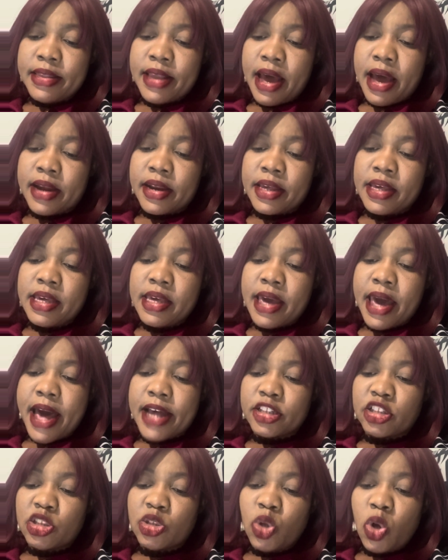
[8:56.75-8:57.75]
that he
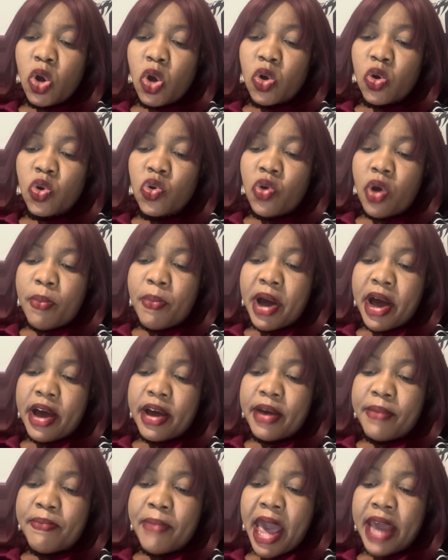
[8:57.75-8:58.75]
has no clue
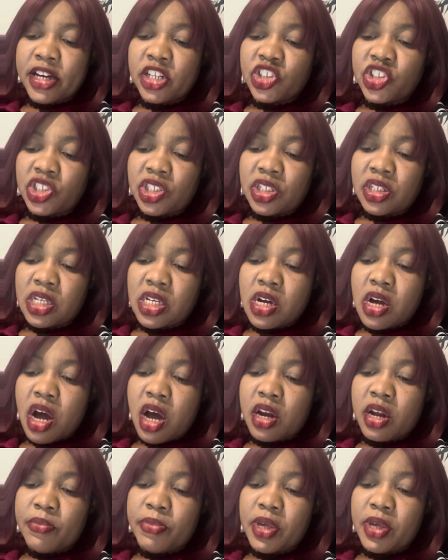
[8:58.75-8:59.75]
about managing the
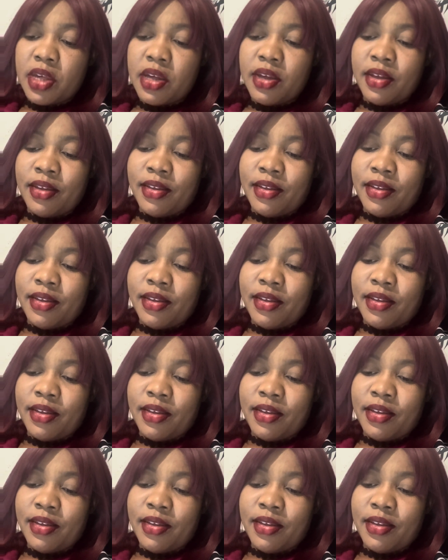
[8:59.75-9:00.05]
economy